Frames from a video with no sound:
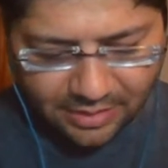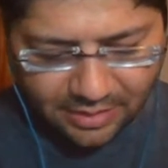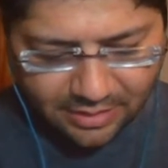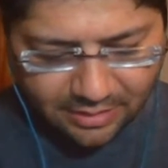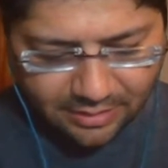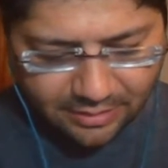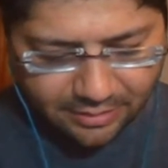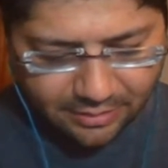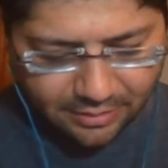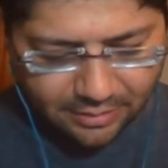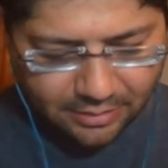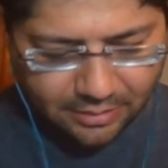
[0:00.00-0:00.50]

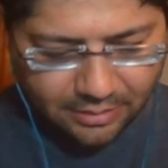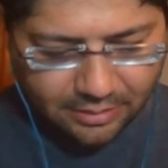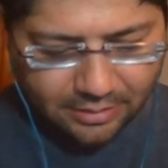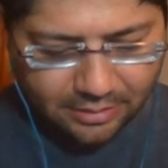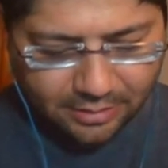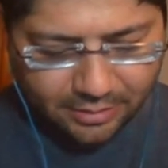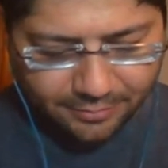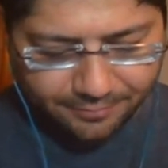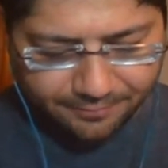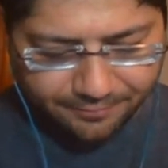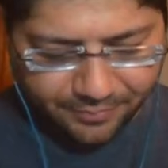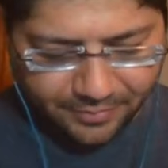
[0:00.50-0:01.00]
And
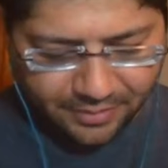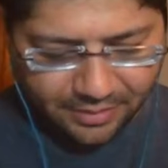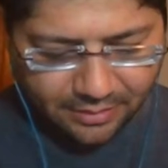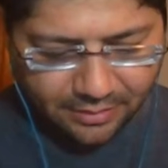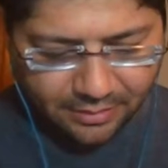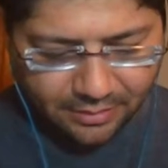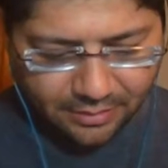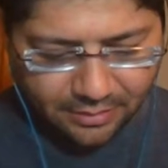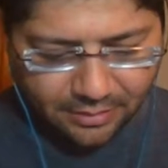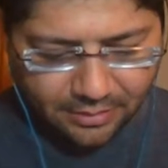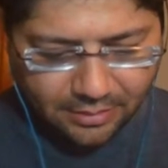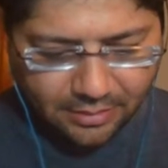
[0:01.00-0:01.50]
uh,
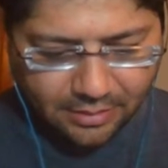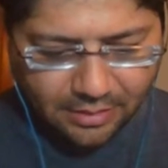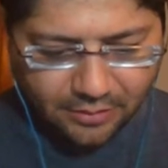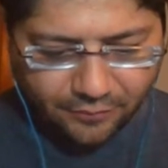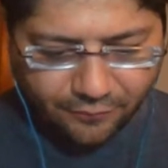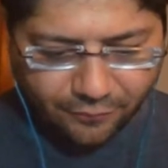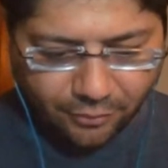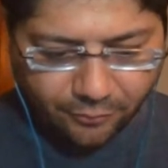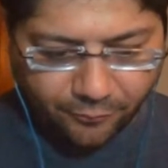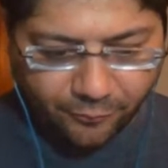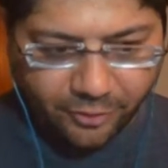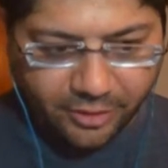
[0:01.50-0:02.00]

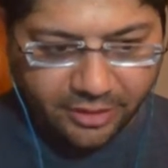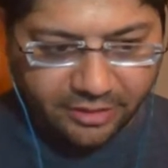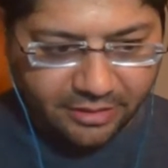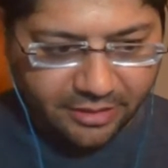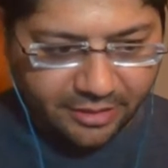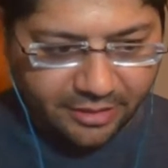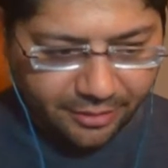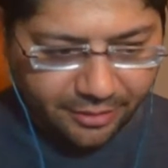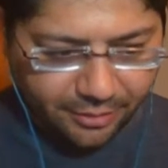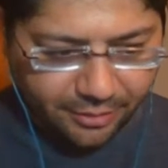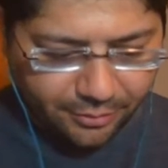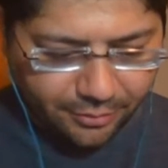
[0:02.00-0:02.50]
from where
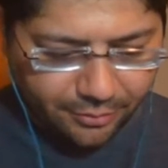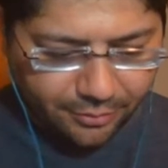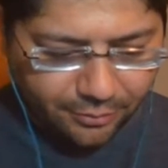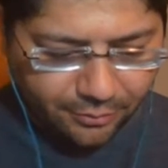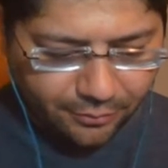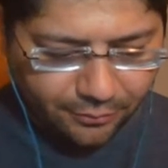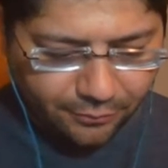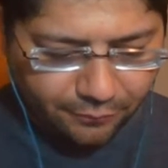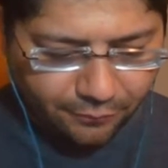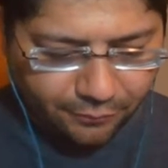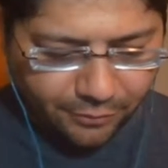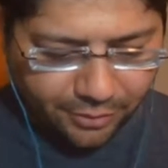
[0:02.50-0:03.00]
are you,
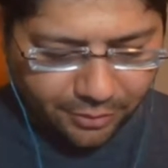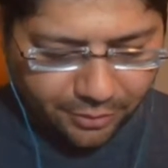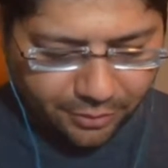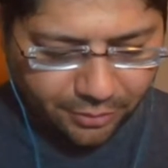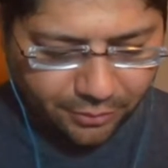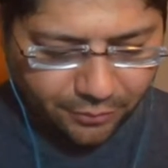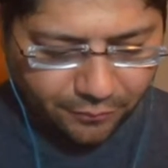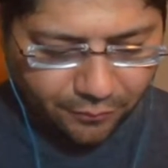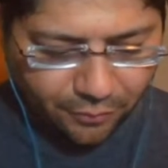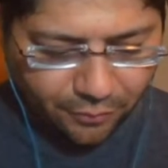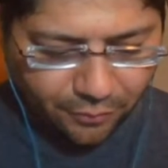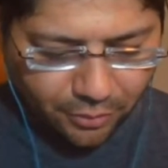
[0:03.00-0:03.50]
what do
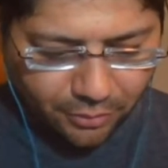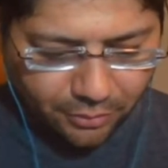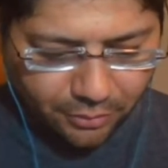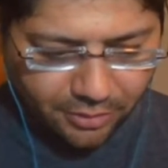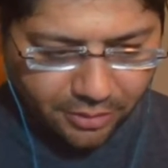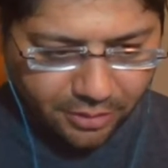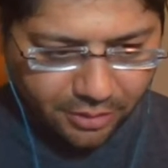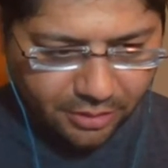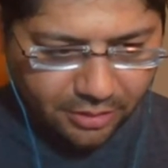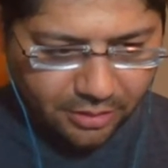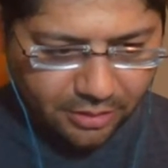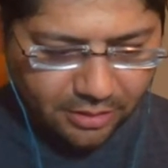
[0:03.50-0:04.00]
you want,
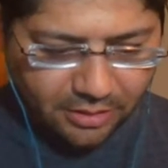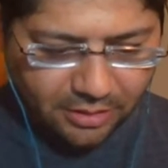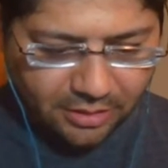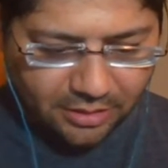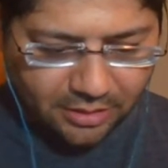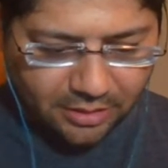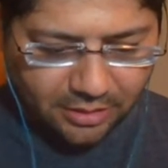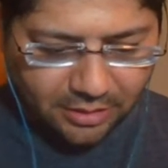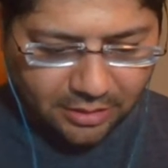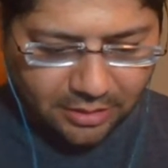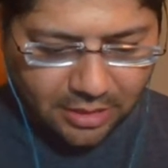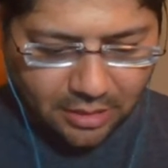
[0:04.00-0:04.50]

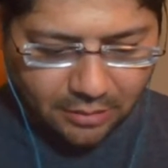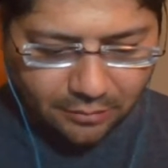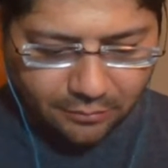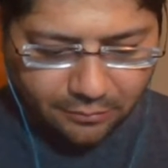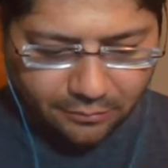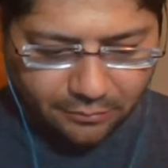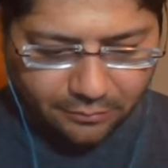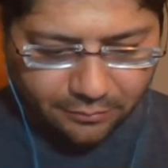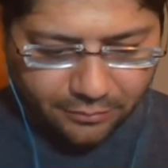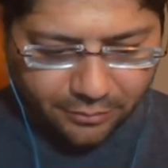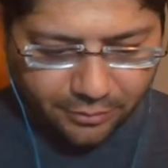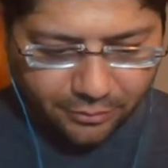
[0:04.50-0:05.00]
uh, how
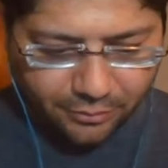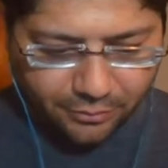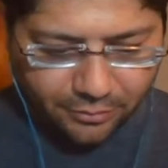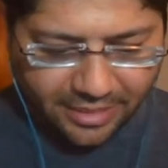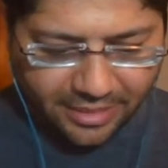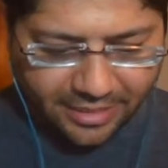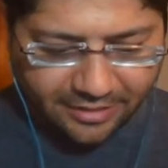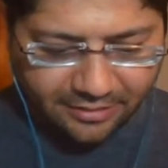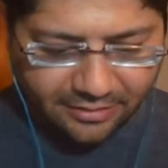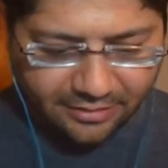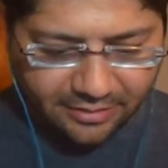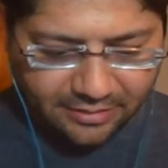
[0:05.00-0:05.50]
do you
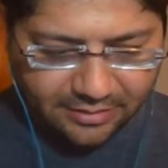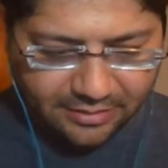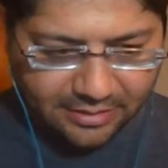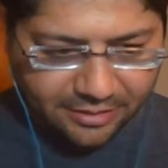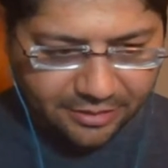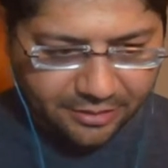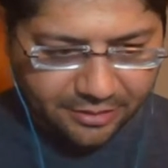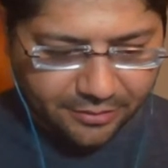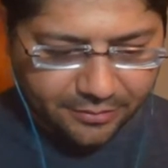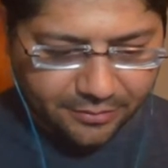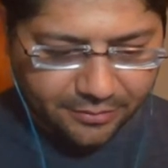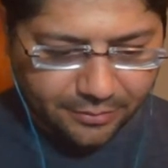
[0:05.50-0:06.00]
like these
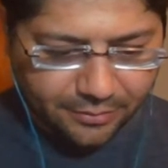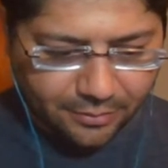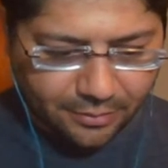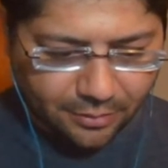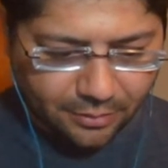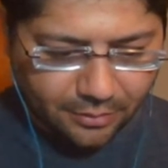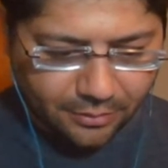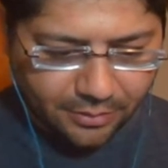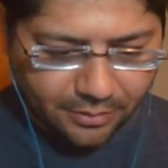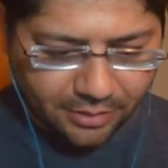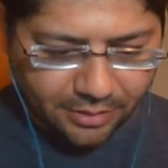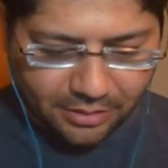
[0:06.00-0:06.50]
sessions or
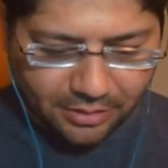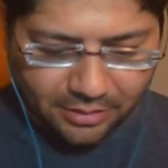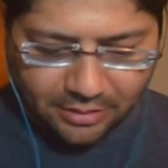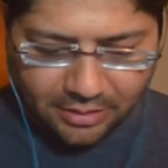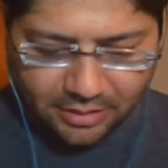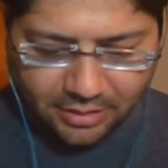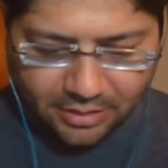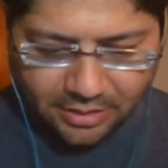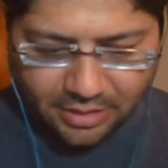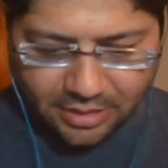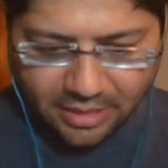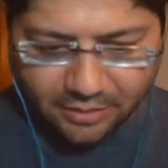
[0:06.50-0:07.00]
not,
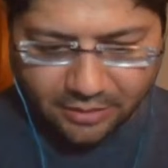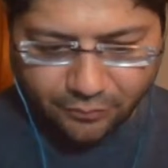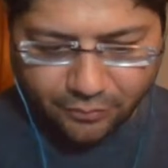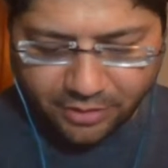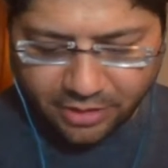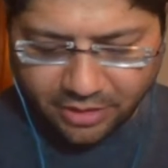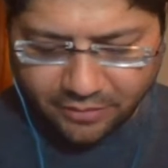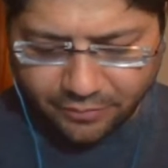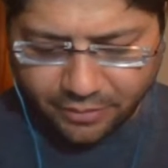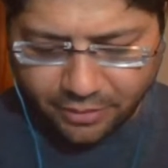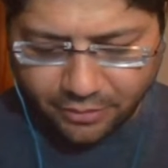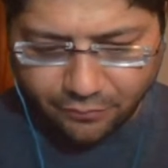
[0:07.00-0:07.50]
and
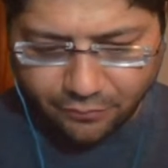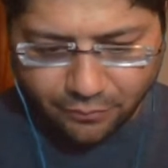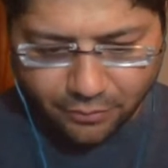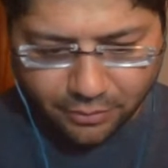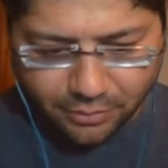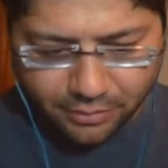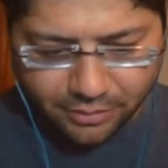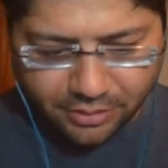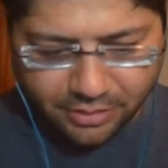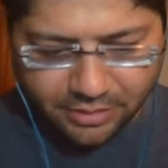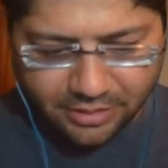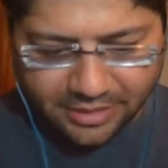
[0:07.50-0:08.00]
whatever you
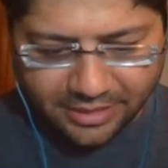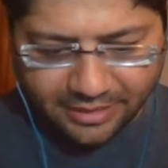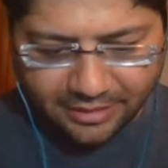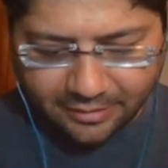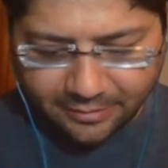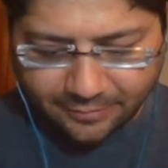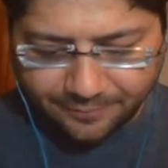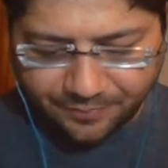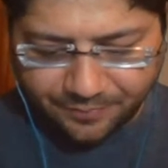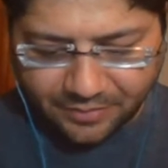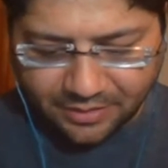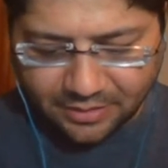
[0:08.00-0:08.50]
want,
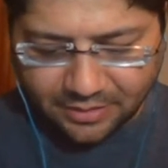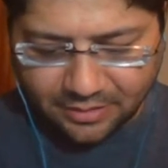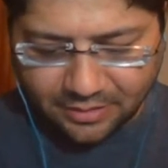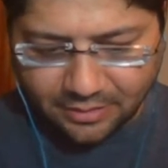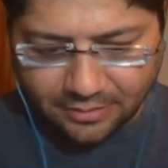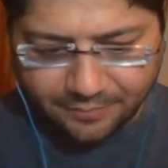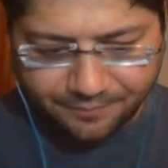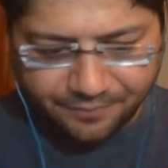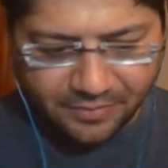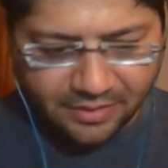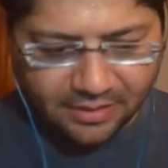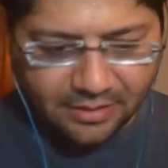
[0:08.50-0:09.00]
like
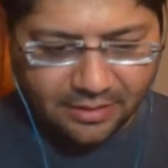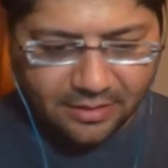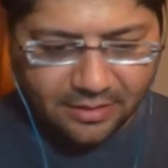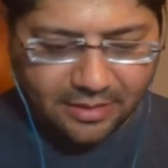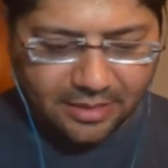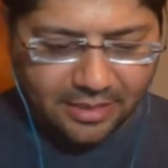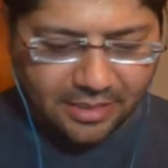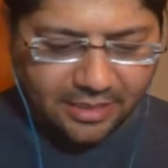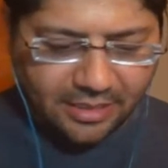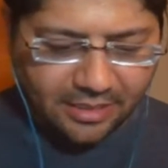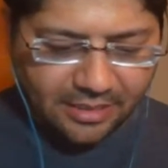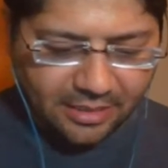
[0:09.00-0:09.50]
uh,
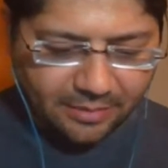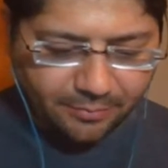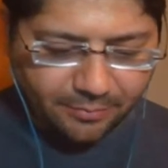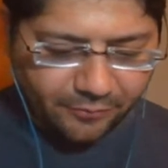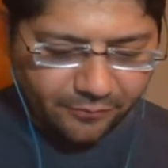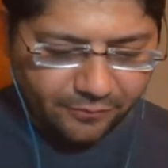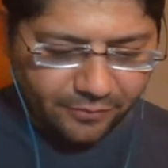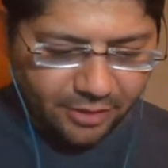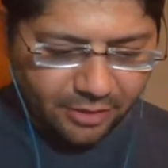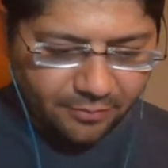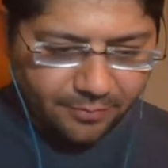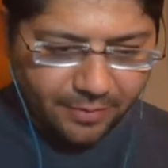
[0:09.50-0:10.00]
any type
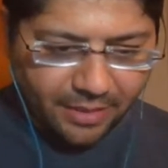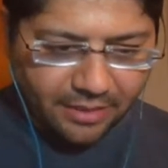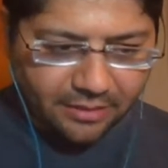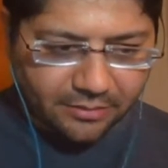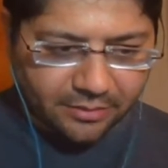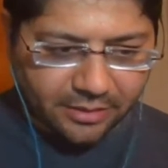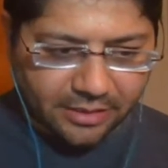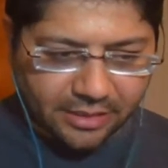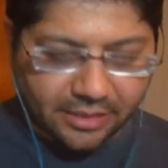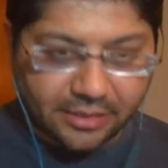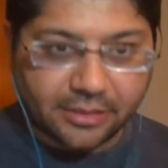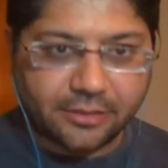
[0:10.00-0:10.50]
of
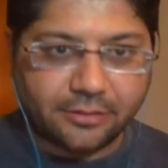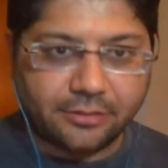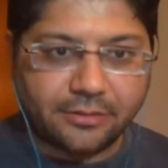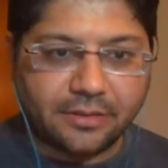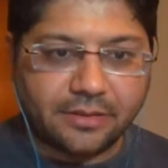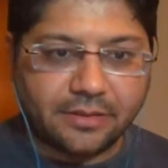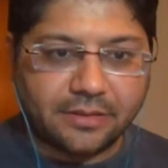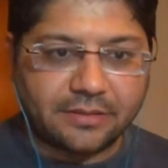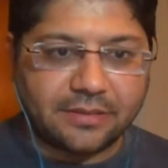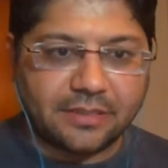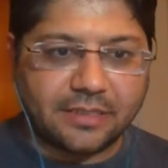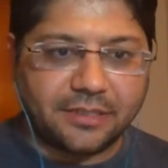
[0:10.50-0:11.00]
feedback related to
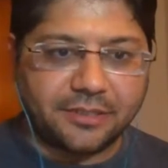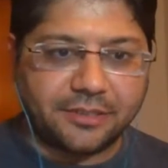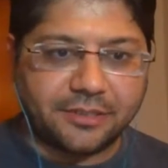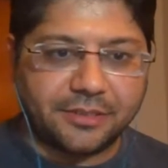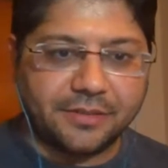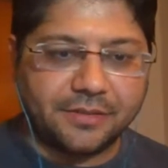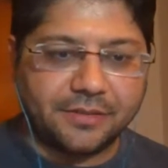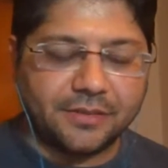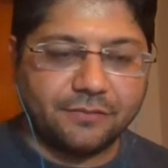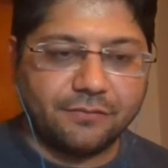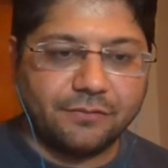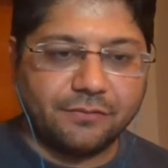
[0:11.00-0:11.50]
these
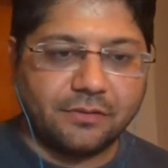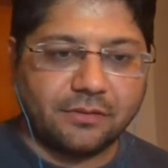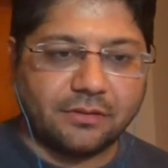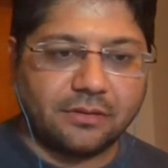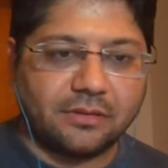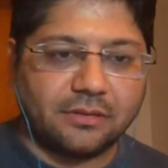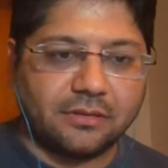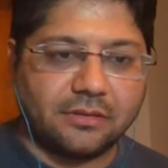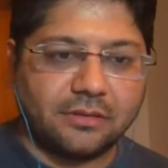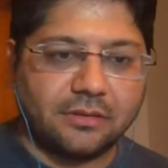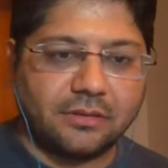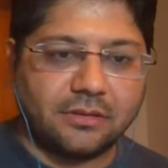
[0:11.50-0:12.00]
sessions,
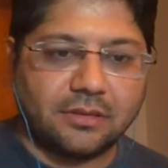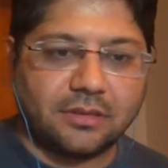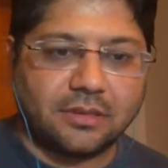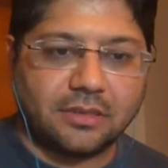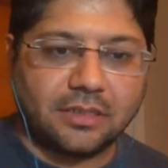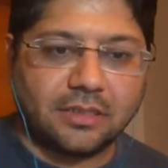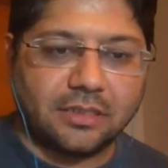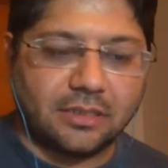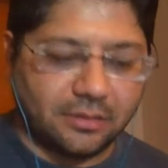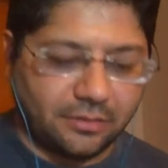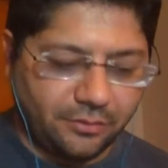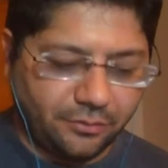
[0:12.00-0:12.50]
uh,
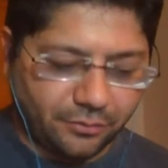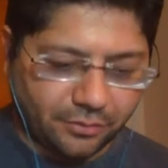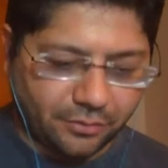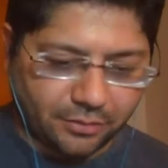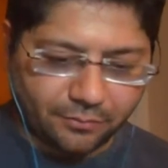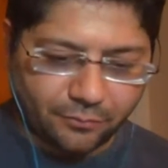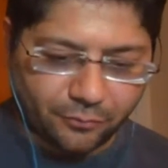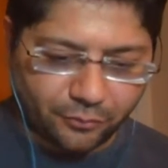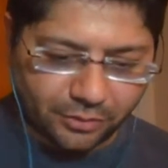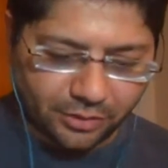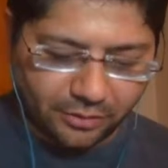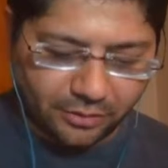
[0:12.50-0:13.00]
you
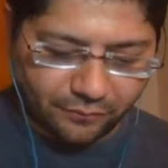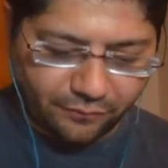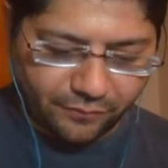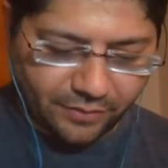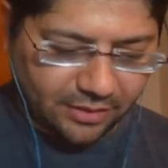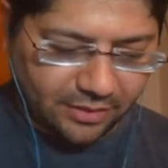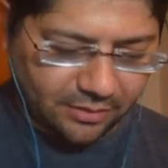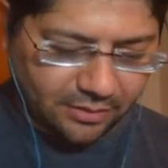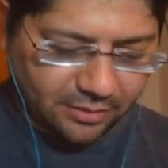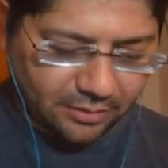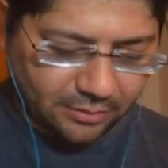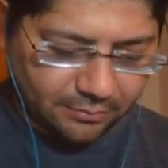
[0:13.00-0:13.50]
are more than
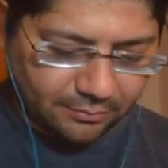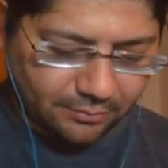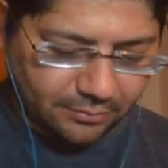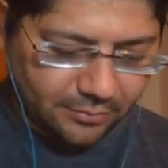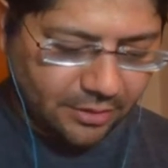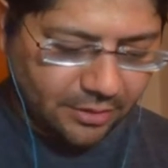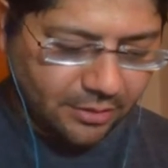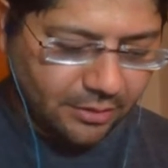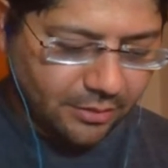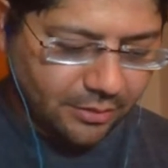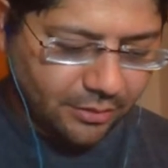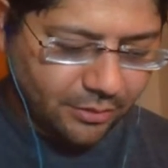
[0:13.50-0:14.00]
welcome
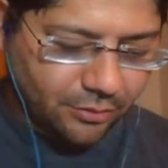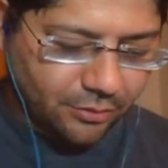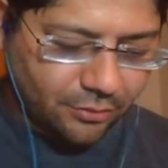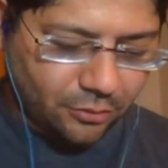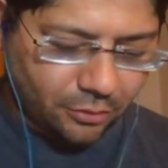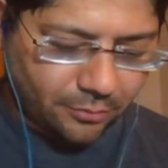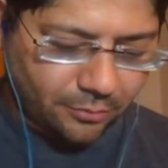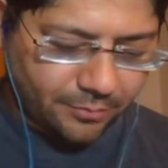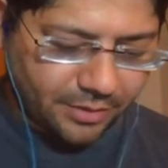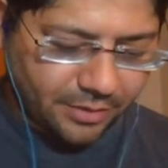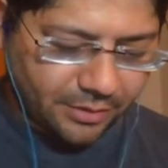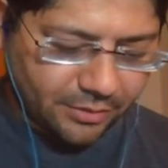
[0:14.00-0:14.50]
to
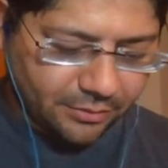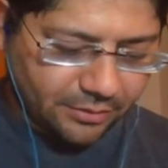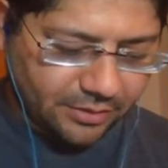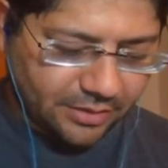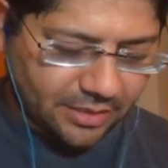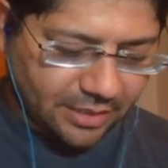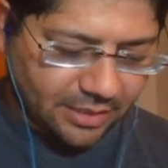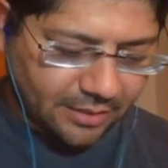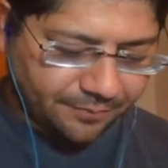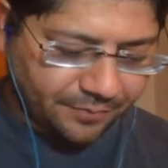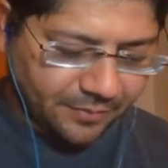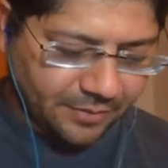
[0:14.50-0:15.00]
comment on
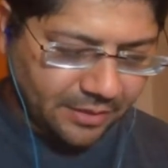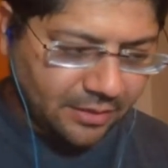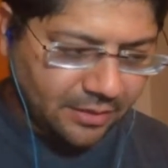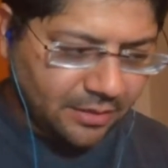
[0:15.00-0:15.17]
them.